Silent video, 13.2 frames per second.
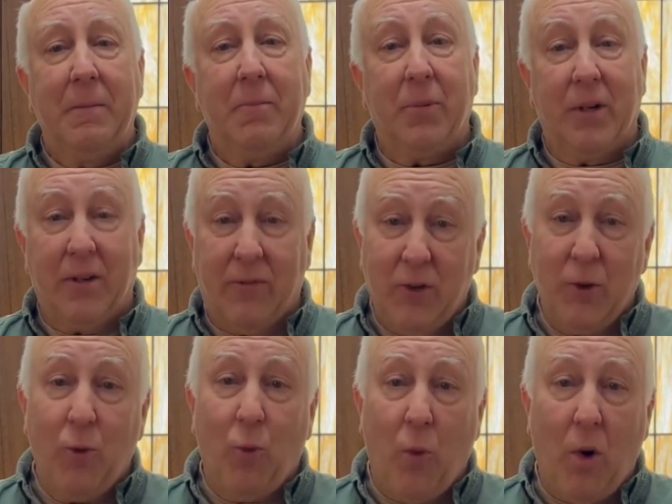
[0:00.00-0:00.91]
But
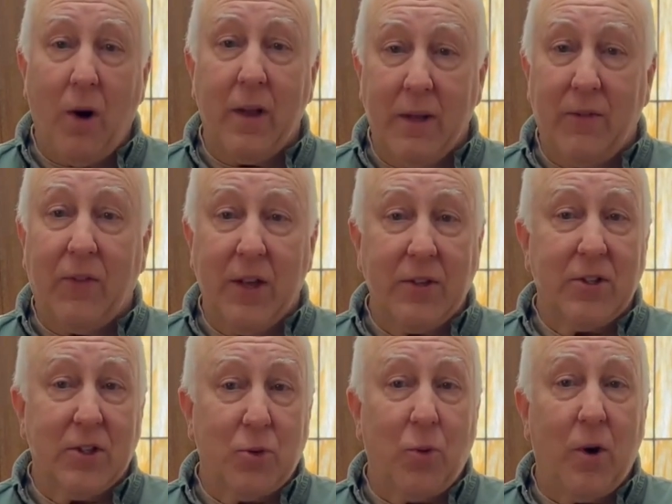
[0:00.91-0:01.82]
if this
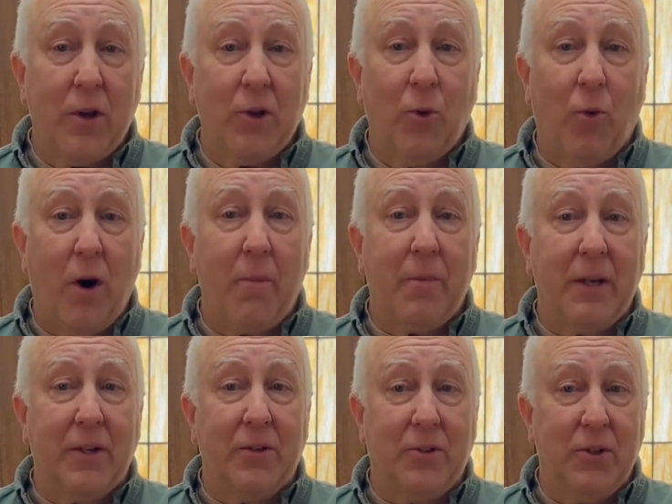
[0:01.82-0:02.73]
is what you want me
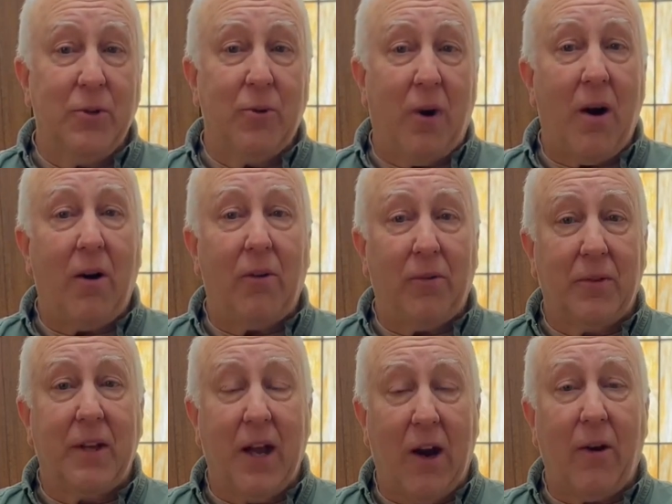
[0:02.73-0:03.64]
to do, I'll
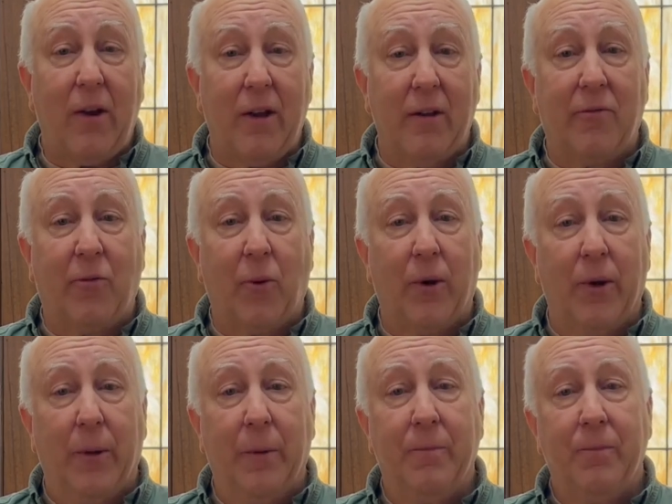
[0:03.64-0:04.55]
carry it for
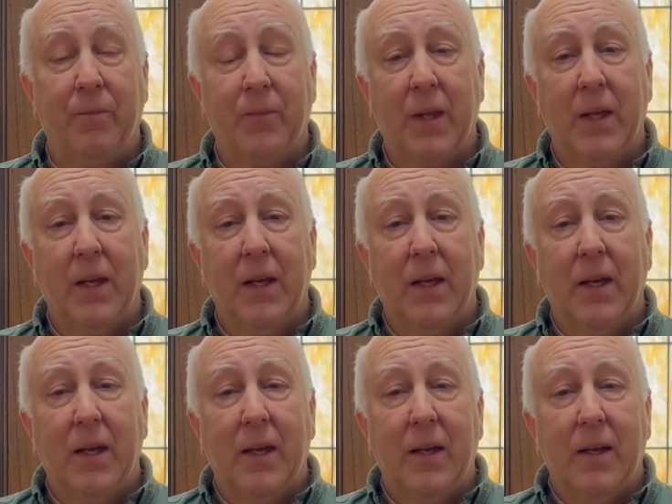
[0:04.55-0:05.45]
you."
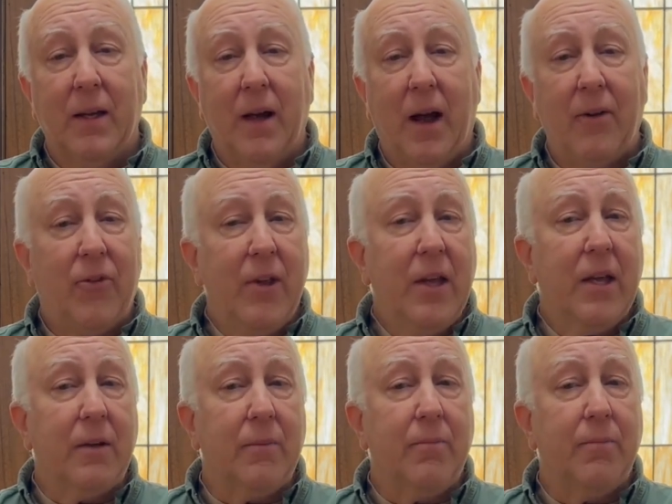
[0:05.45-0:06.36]
I think
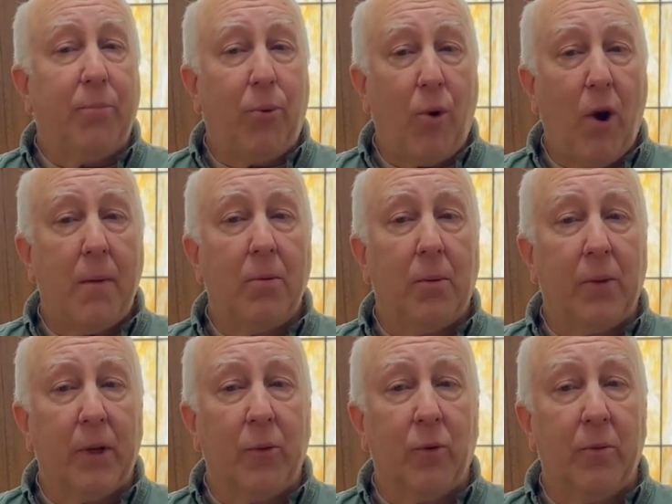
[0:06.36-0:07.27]
it
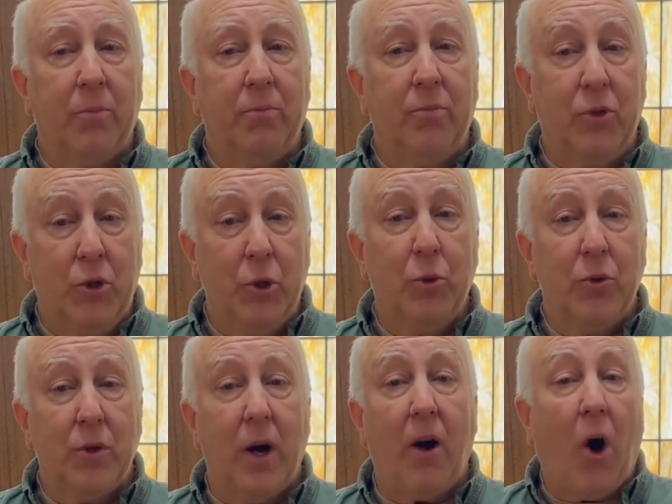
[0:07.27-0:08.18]
probably would
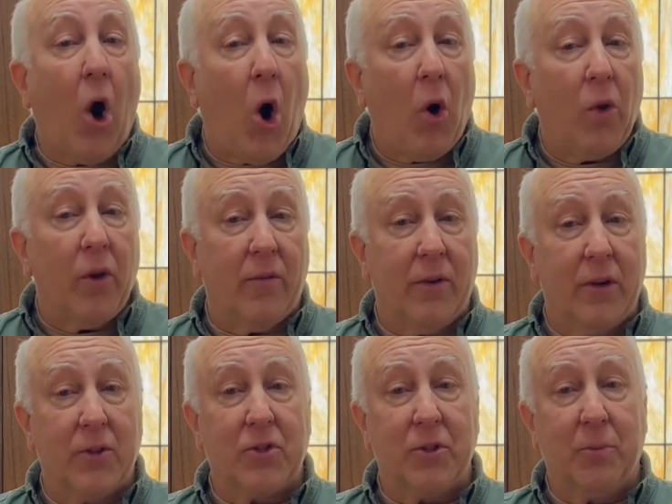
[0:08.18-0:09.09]
do all of
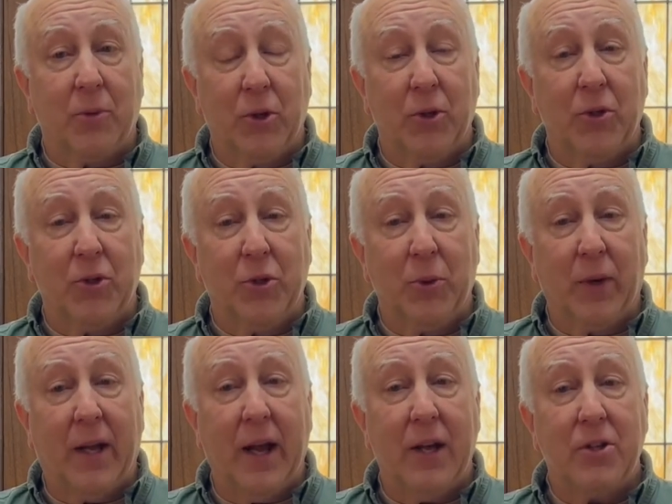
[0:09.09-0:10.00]
us some good to
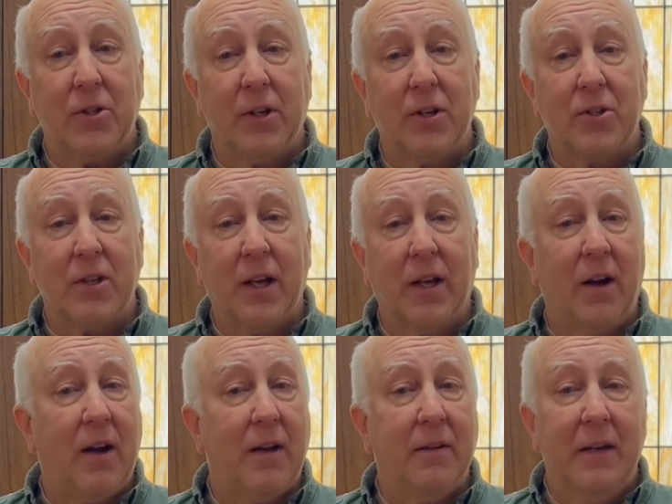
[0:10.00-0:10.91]
occasionally say,
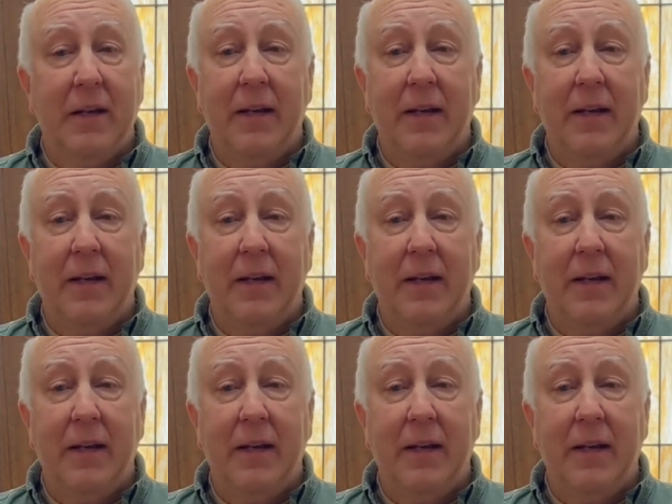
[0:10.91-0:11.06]
"God,